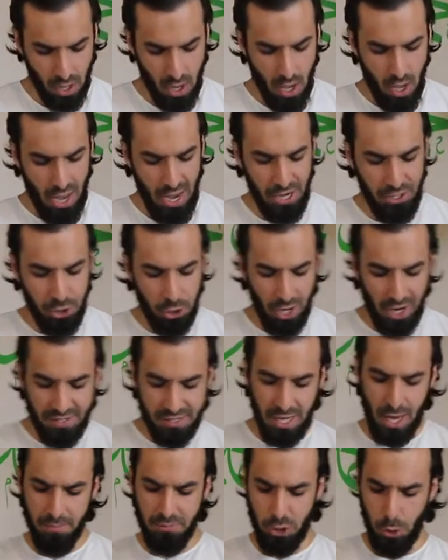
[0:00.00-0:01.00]
In your
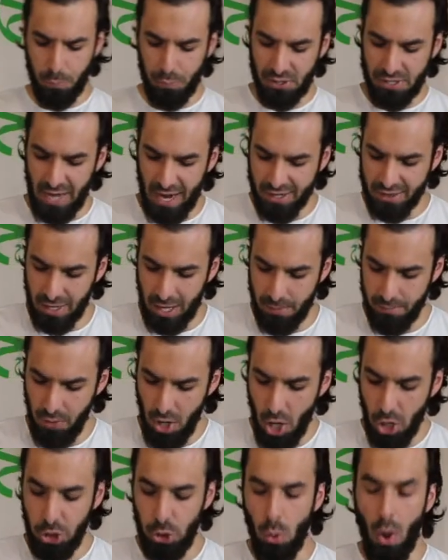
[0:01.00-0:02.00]
attempt to protect
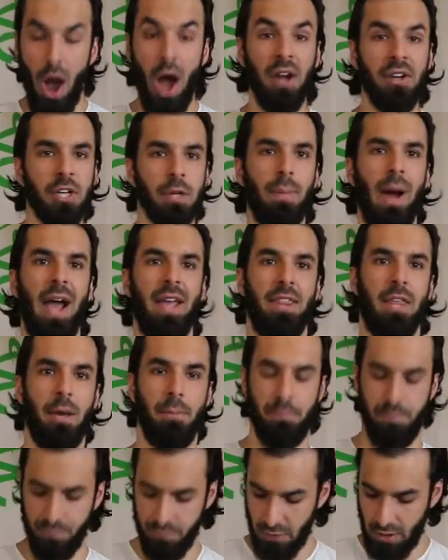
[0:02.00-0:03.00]
them, you undermine
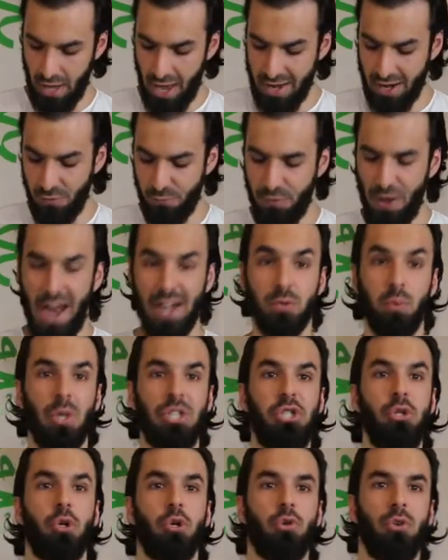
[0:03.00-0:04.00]
them. And in fact,
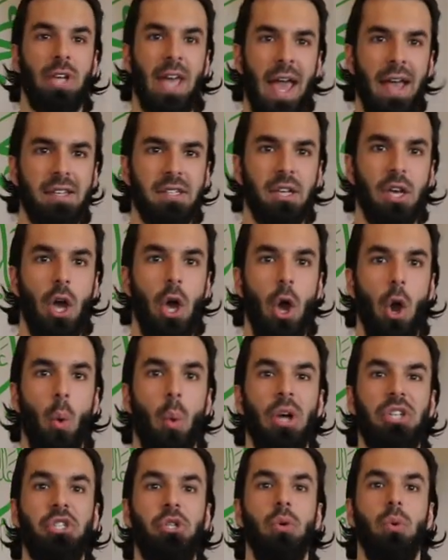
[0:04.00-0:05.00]
what you create,
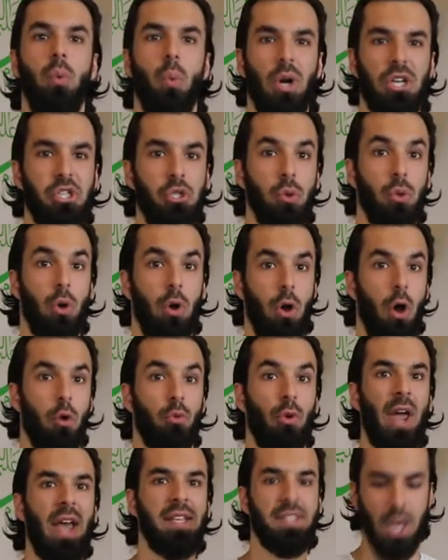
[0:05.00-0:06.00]
what you, what you uh,
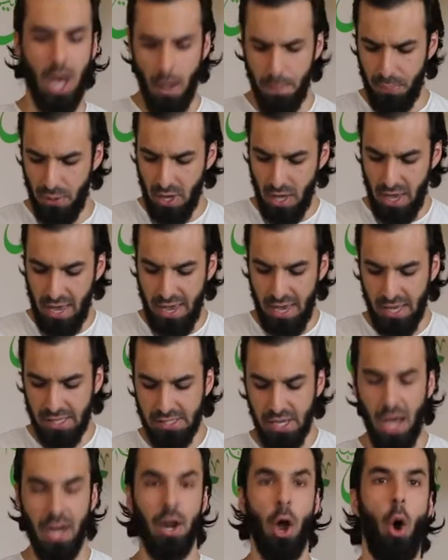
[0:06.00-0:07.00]
raise up is
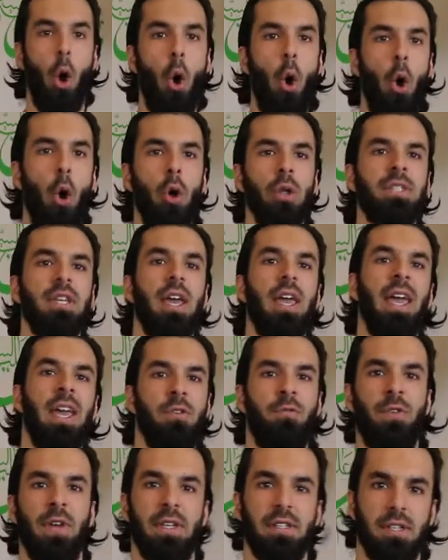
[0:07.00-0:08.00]
an old
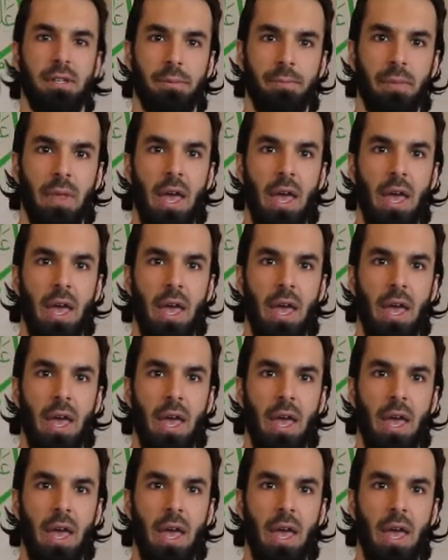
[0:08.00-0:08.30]
infant.